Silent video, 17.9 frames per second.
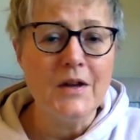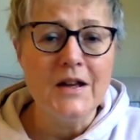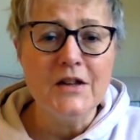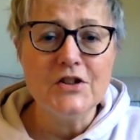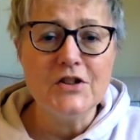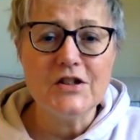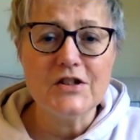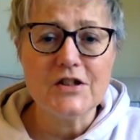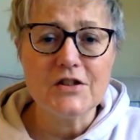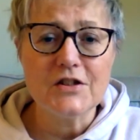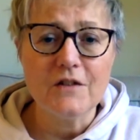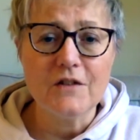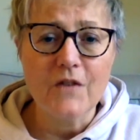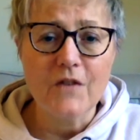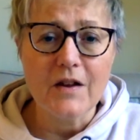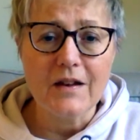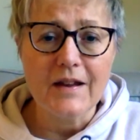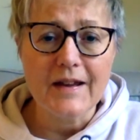She said she
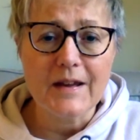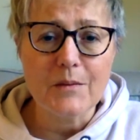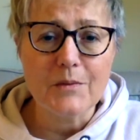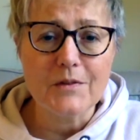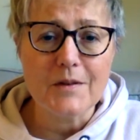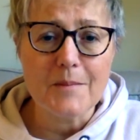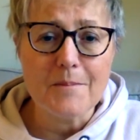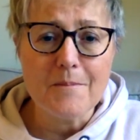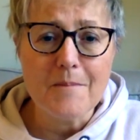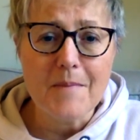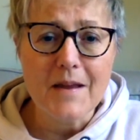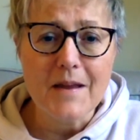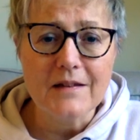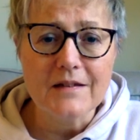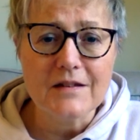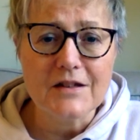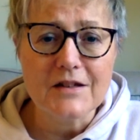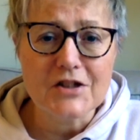felt like it was a
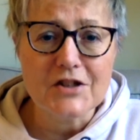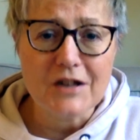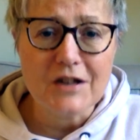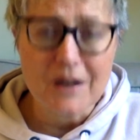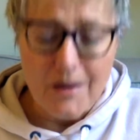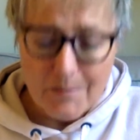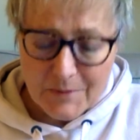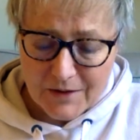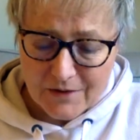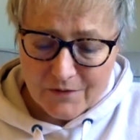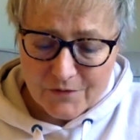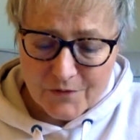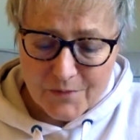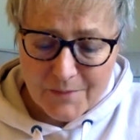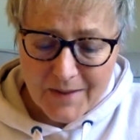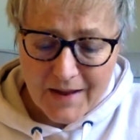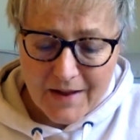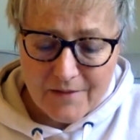message coming
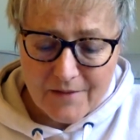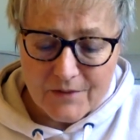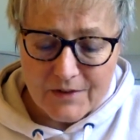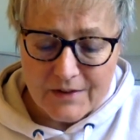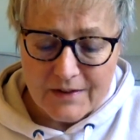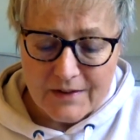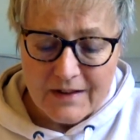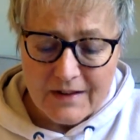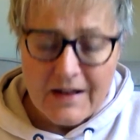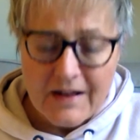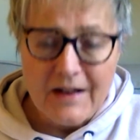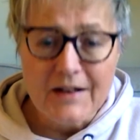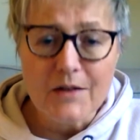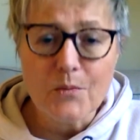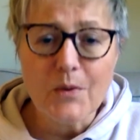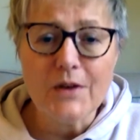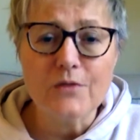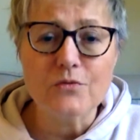from heaven, and
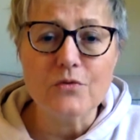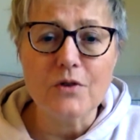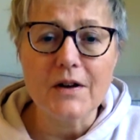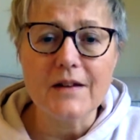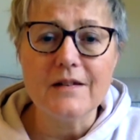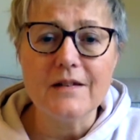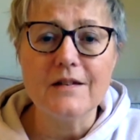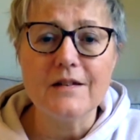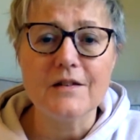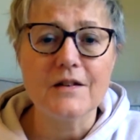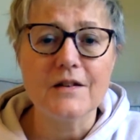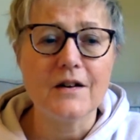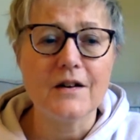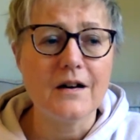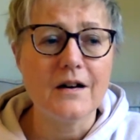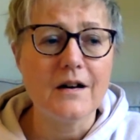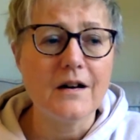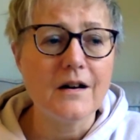it went right into
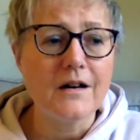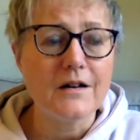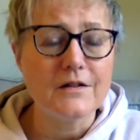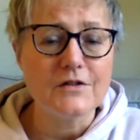her heart.